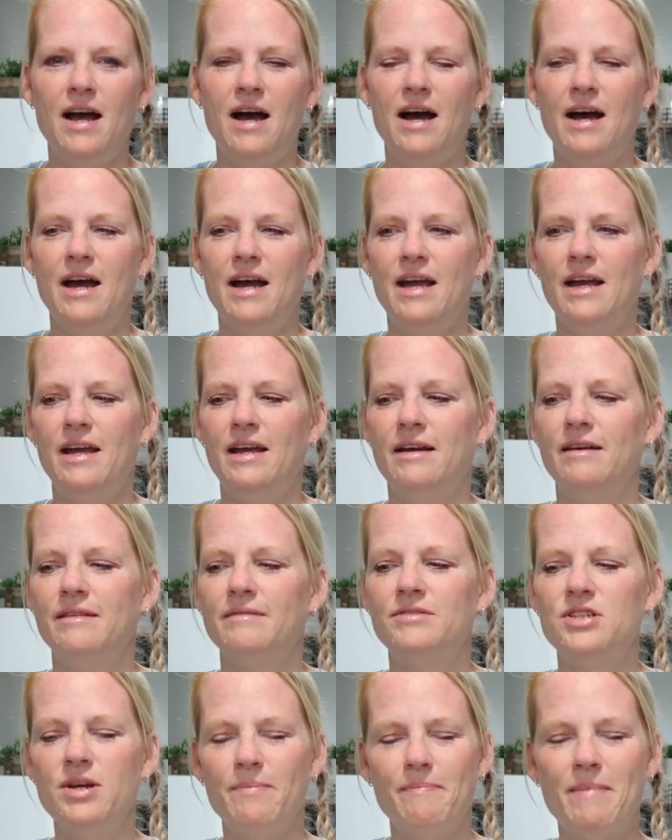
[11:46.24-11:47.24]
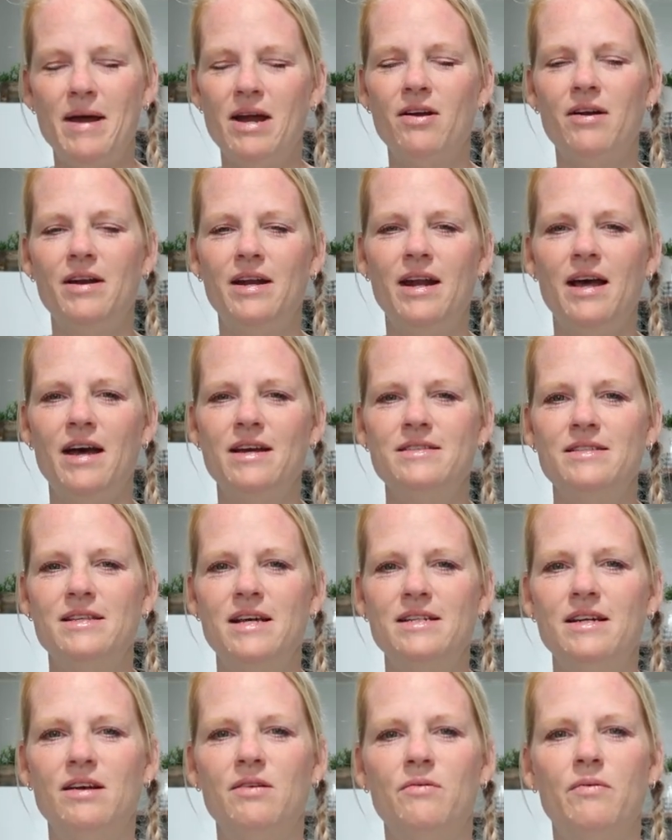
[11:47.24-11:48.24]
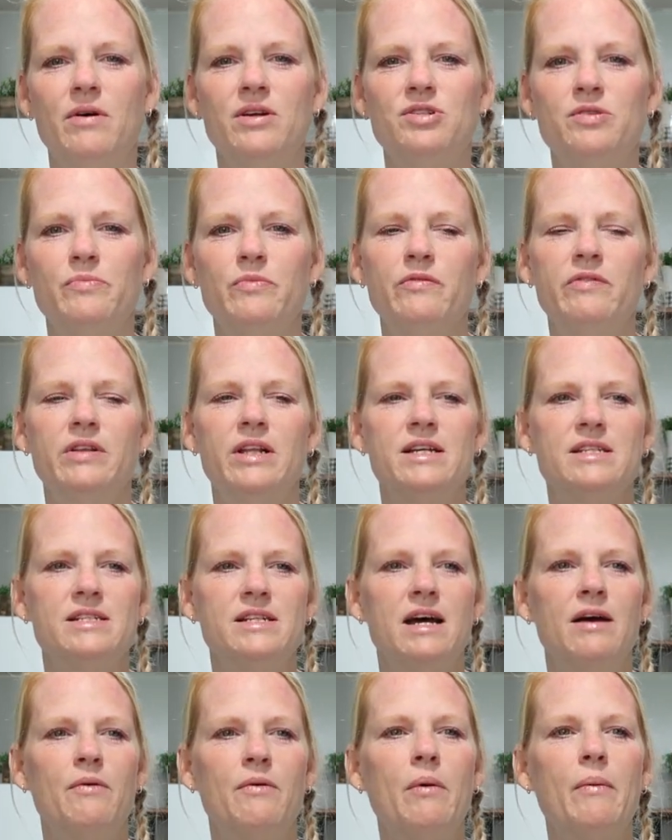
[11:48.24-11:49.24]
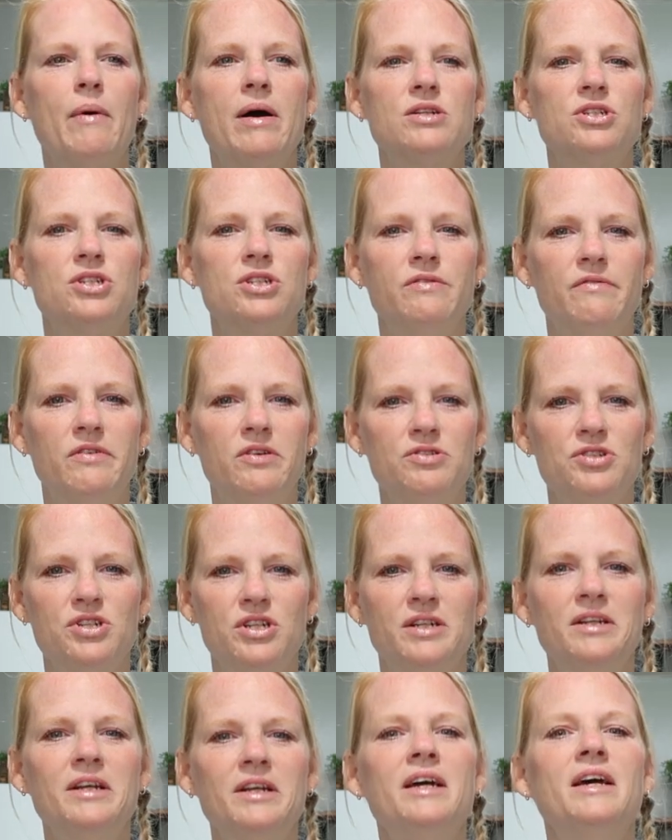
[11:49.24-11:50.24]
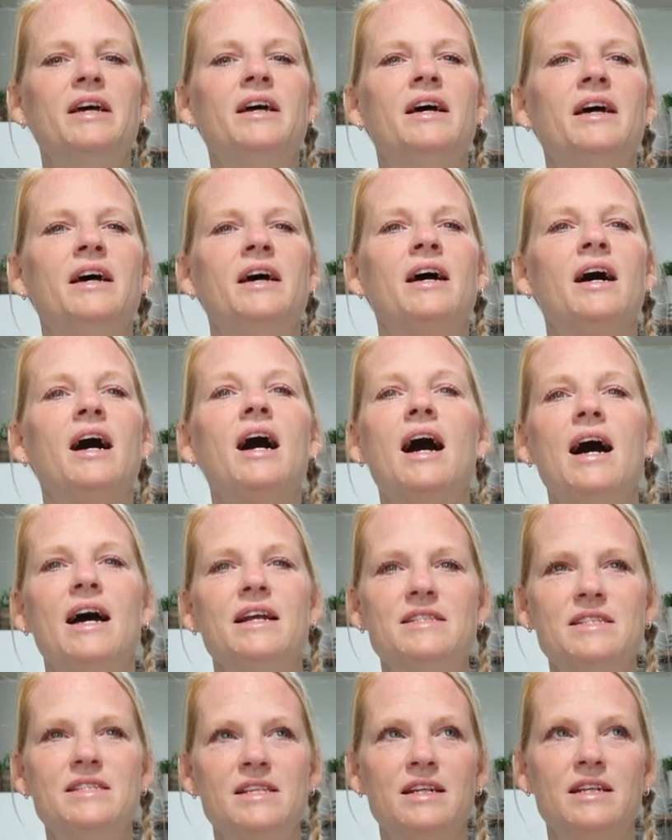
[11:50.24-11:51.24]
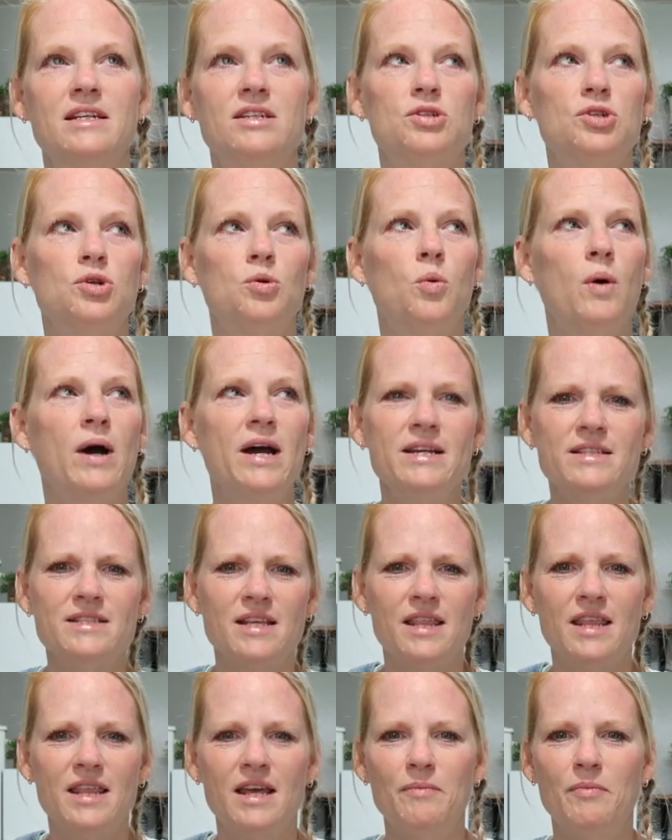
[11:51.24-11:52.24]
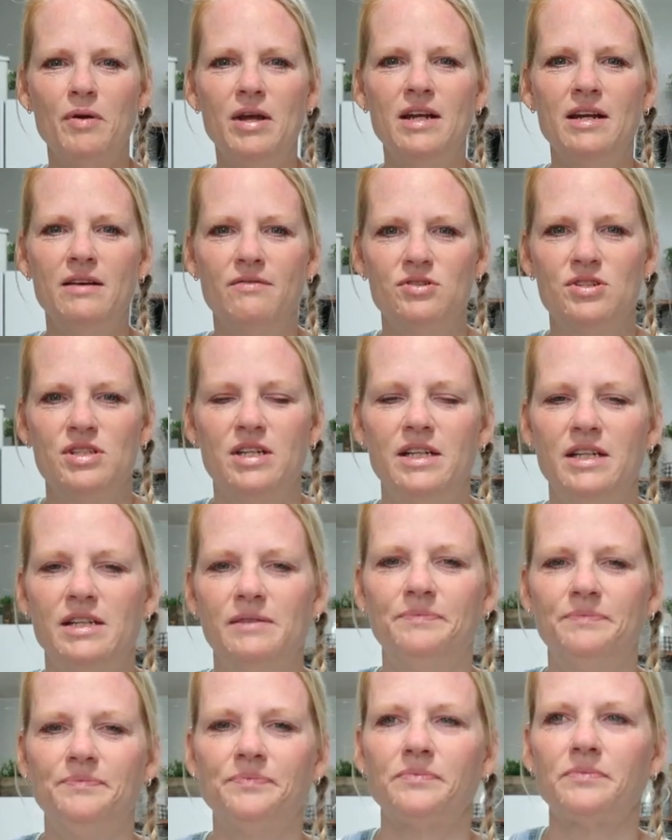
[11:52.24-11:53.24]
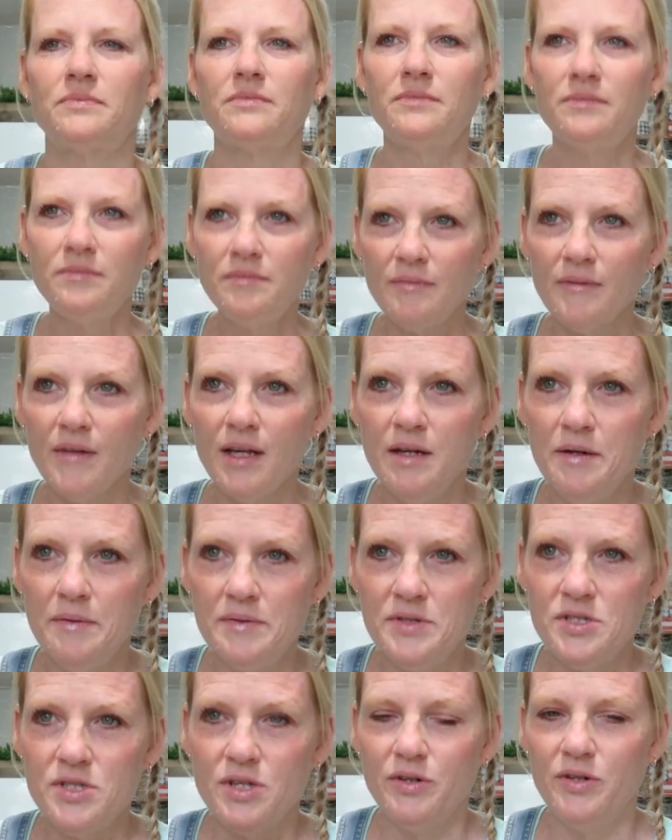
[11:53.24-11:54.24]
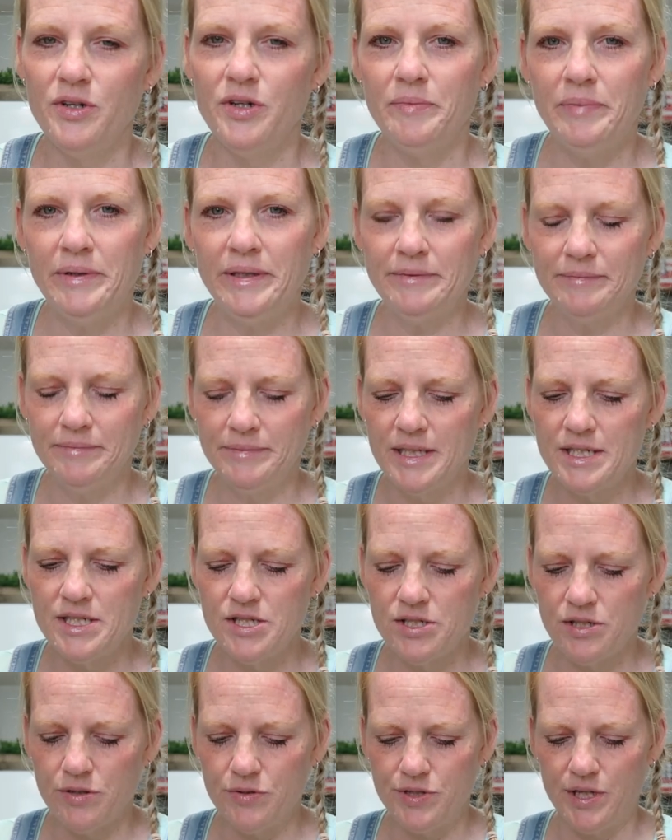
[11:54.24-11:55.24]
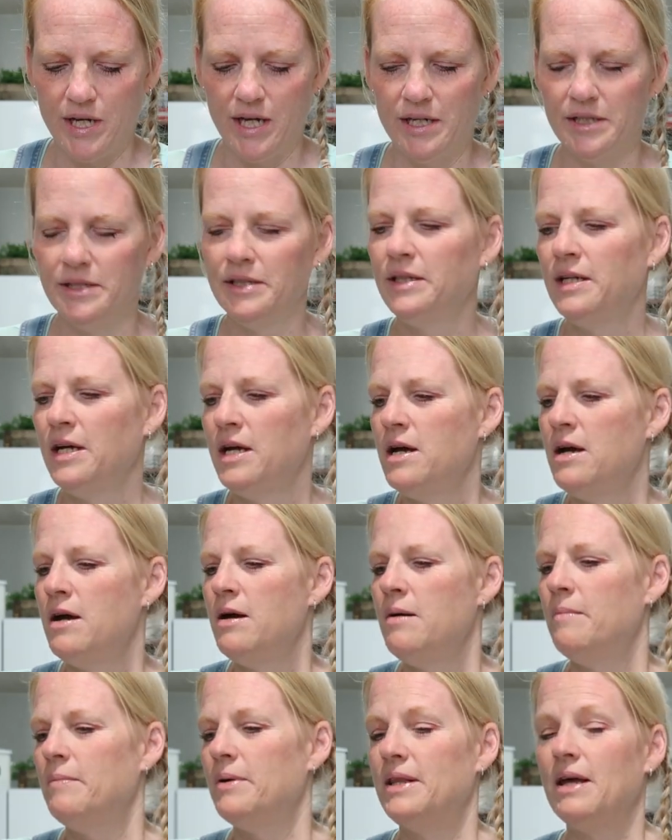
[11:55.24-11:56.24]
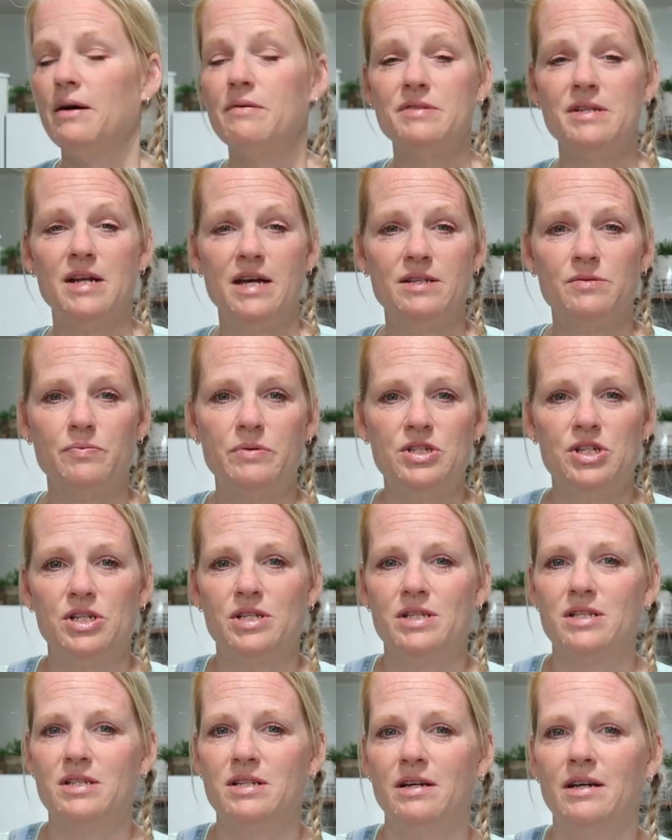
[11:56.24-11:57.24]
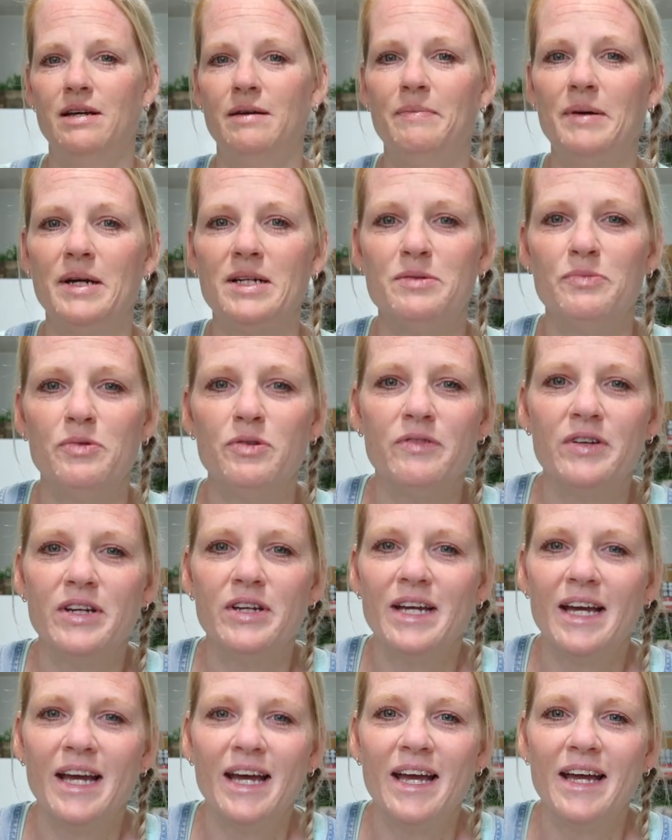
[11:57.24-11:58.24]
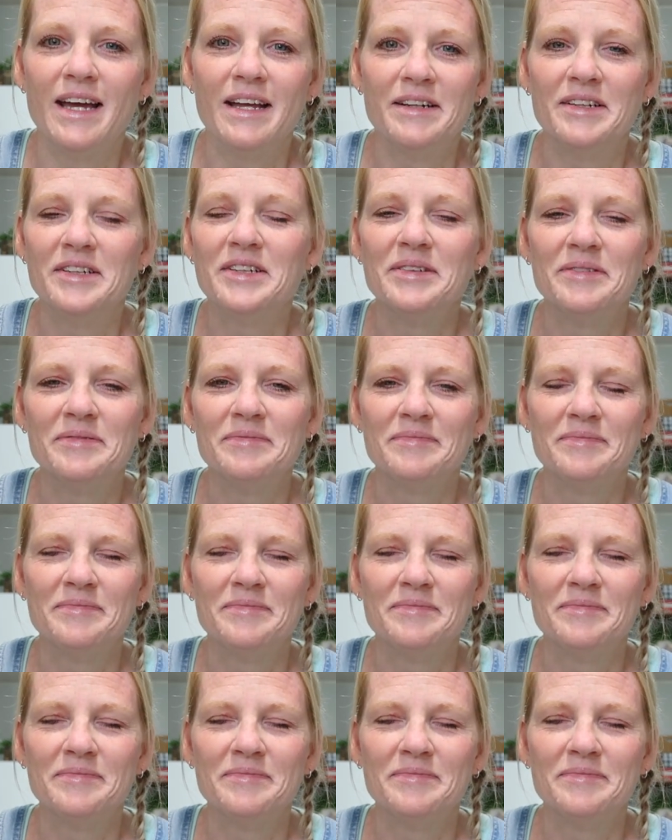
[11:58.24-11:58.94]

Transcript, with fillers: I, Marion and I sat down and watched a movie last night. We watched Devotion. I'd seen it twice, I think, but he never seen it. It was so good, but it's so sad. But that was nice. We just picked a movie and,